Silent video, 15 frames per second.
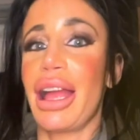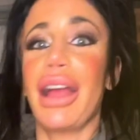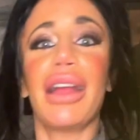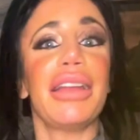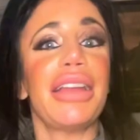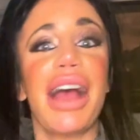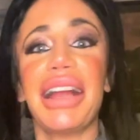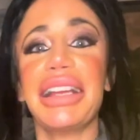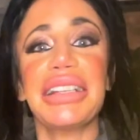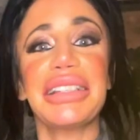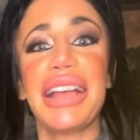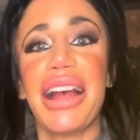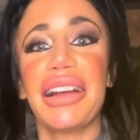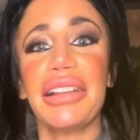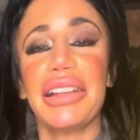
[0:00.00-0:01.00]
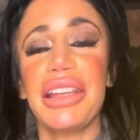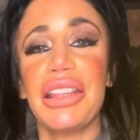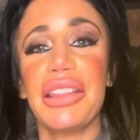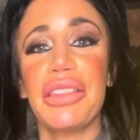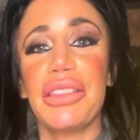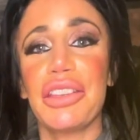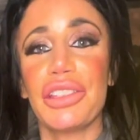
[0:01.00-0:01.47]
not exactly
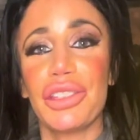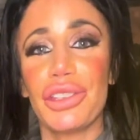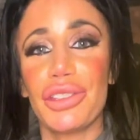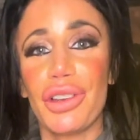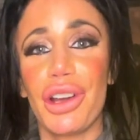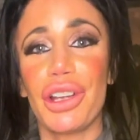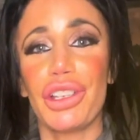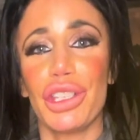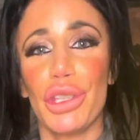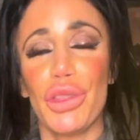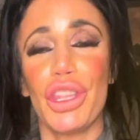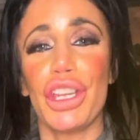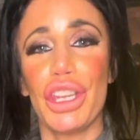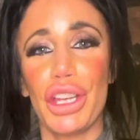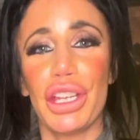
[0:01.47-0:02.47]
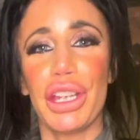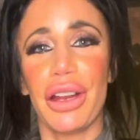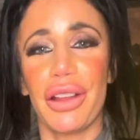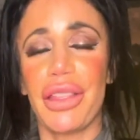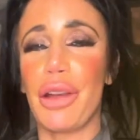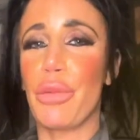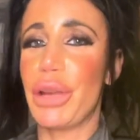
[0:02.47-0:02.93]
the start to the new year
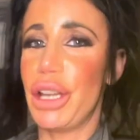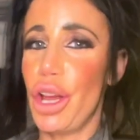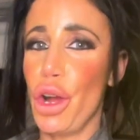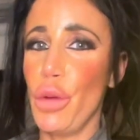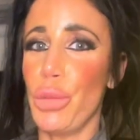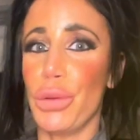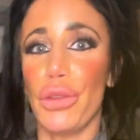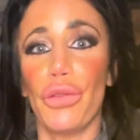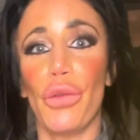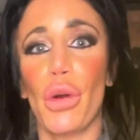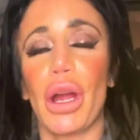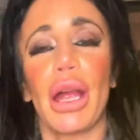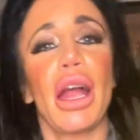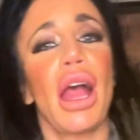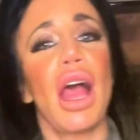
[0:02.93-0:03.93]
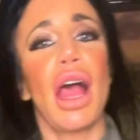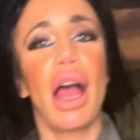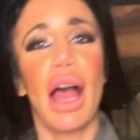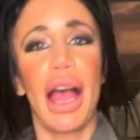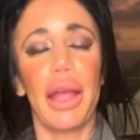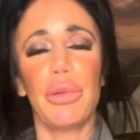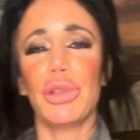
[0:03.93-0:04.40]
that we'd hoped for.
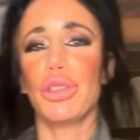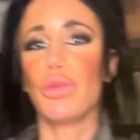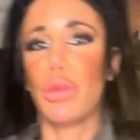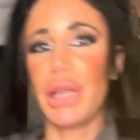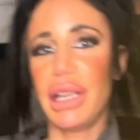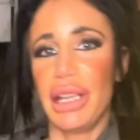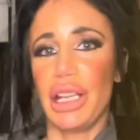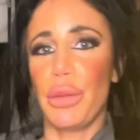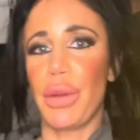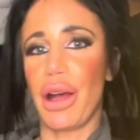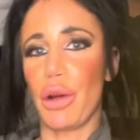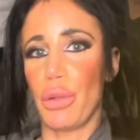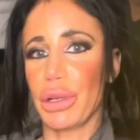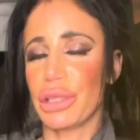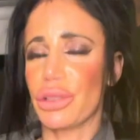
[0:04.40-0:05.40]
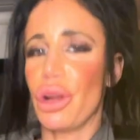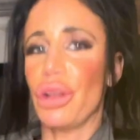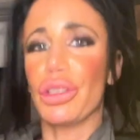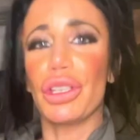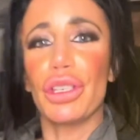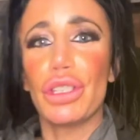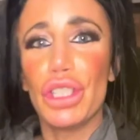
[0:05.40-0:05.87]
I was reading about what's
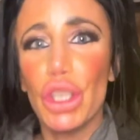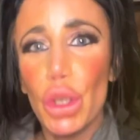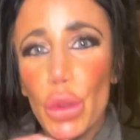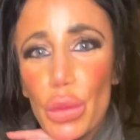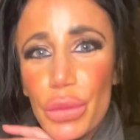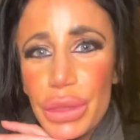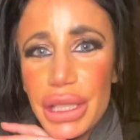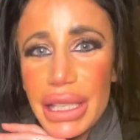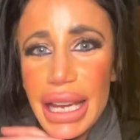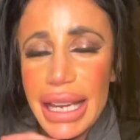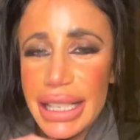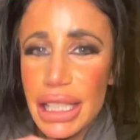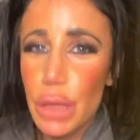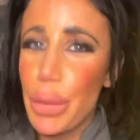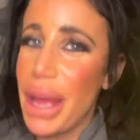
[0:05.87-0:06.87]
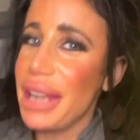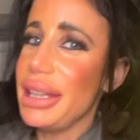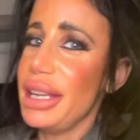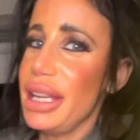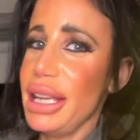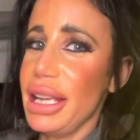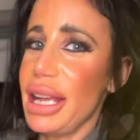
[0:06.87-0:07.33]
called doomsday
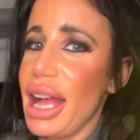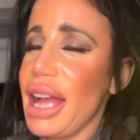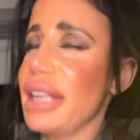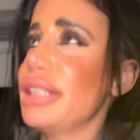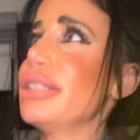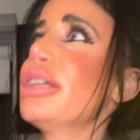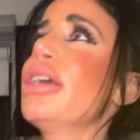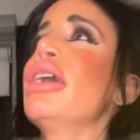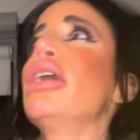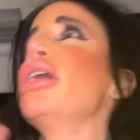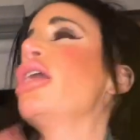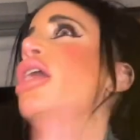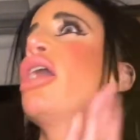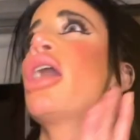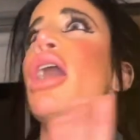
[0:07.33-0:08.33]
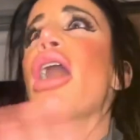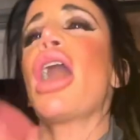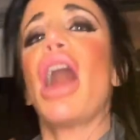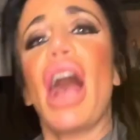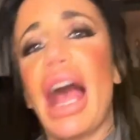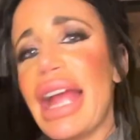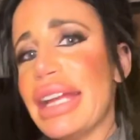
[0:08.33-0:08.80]
spending, and
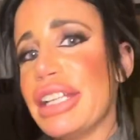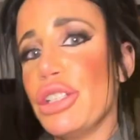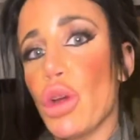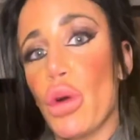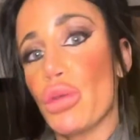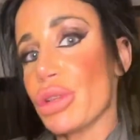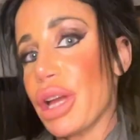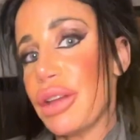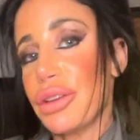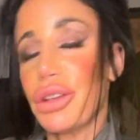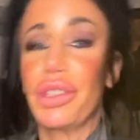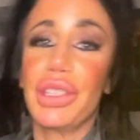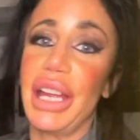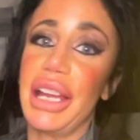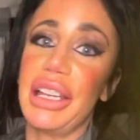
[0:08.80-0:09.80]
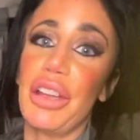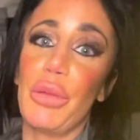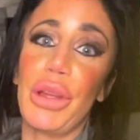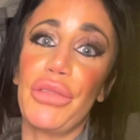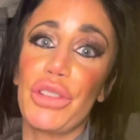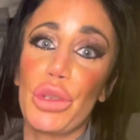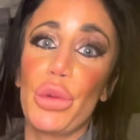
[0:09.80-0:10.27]
I don't understand it. We
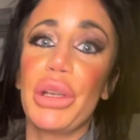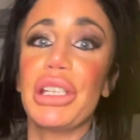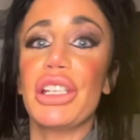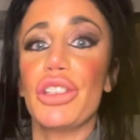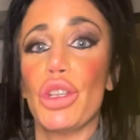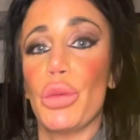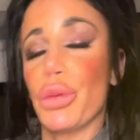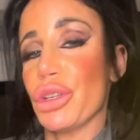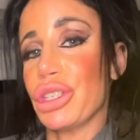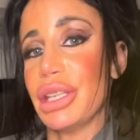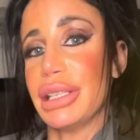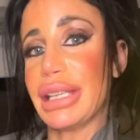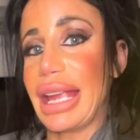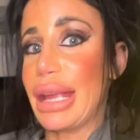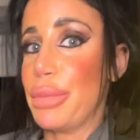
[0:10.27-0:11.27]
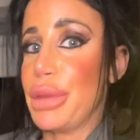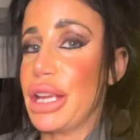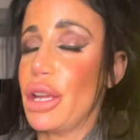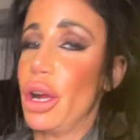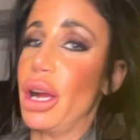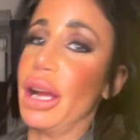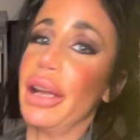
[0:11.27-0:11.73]
have a 22%
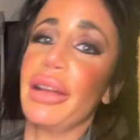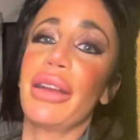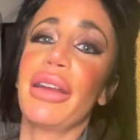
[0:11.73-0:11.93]
APR